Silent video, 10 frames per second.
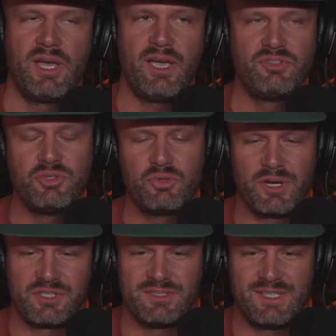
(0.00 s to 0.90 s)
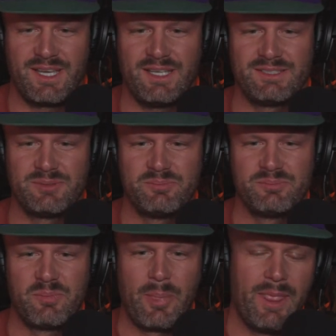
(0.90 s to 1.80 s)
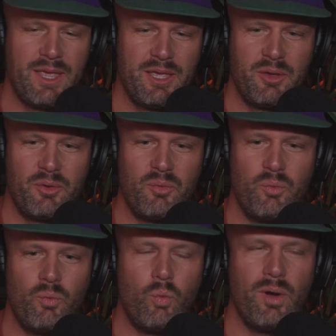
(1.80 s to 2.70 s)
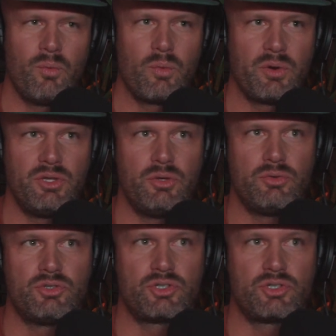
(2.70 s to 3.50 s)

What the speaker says: I have two questions, I guess. What were you